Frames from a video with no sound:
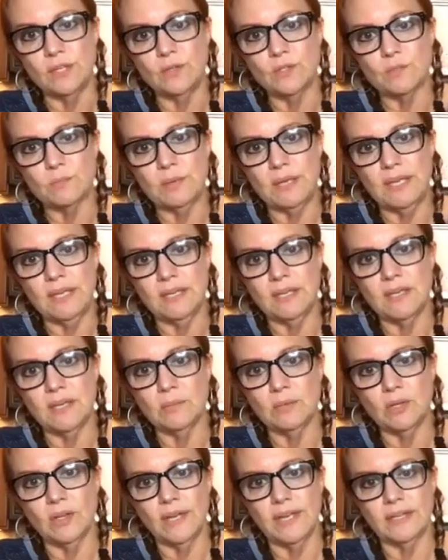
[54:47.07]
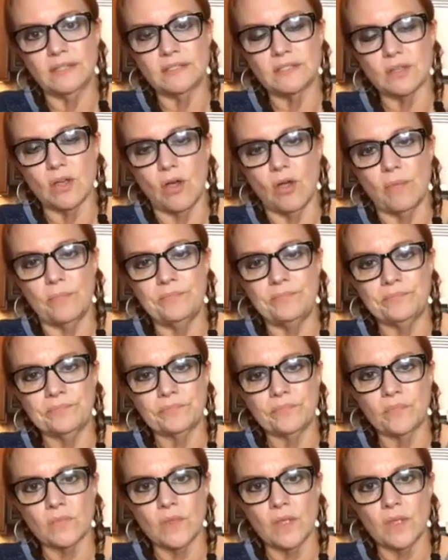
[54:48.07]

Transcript: I use pink Himalayan salt.